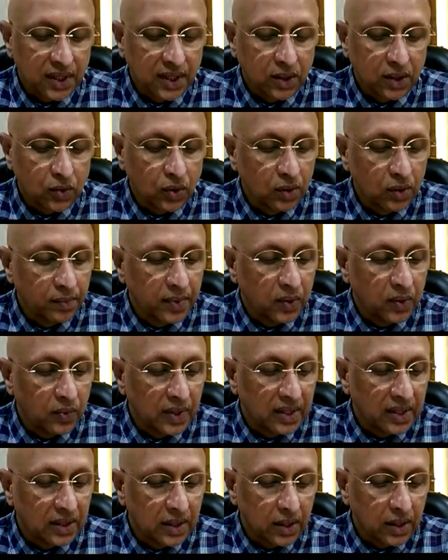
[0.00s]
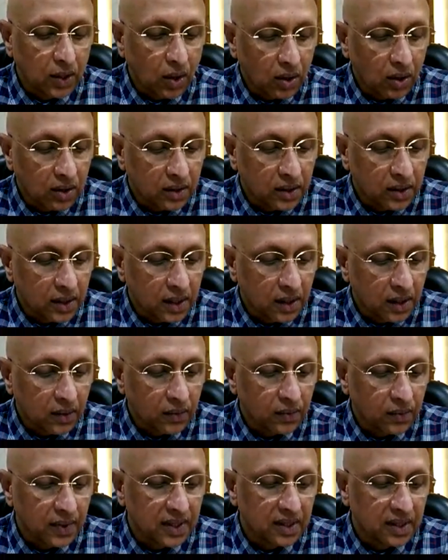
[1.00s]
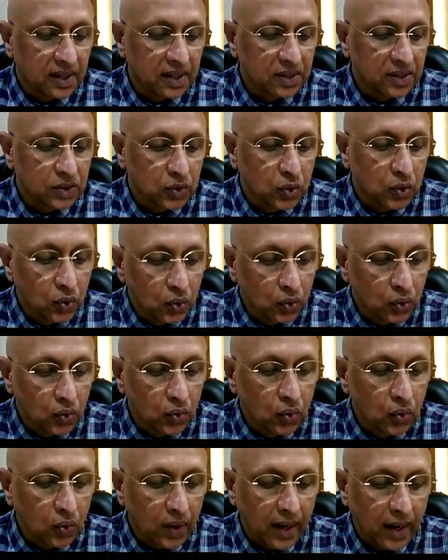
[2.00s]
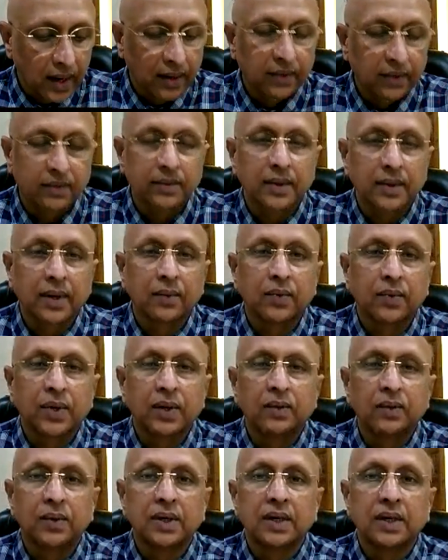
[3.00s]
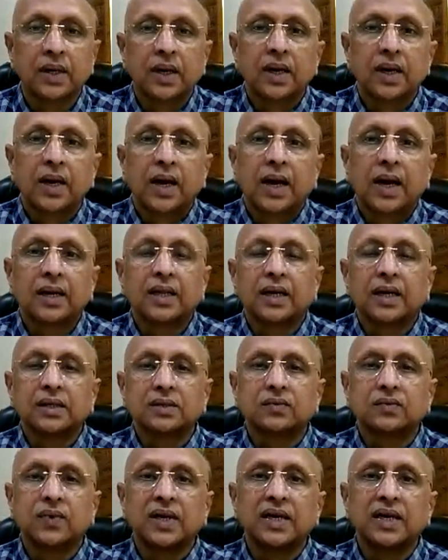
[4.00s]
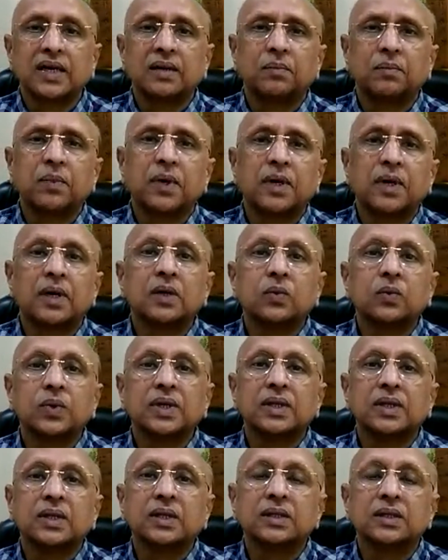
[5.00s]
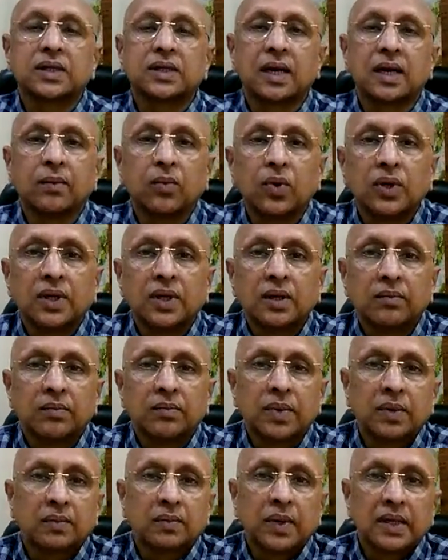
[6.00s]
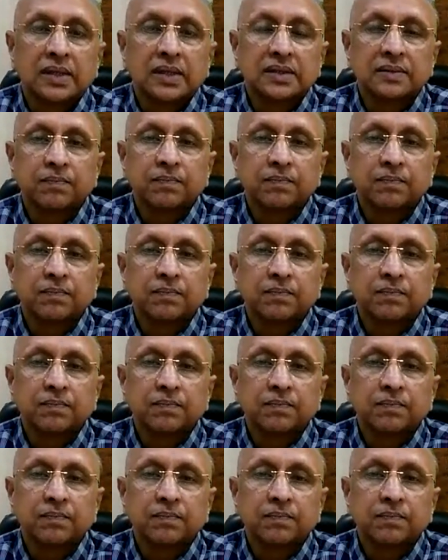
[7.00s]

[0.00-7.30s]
It could be with the doctor, with his guru, everyone. And that is very difficult with the stramonium people.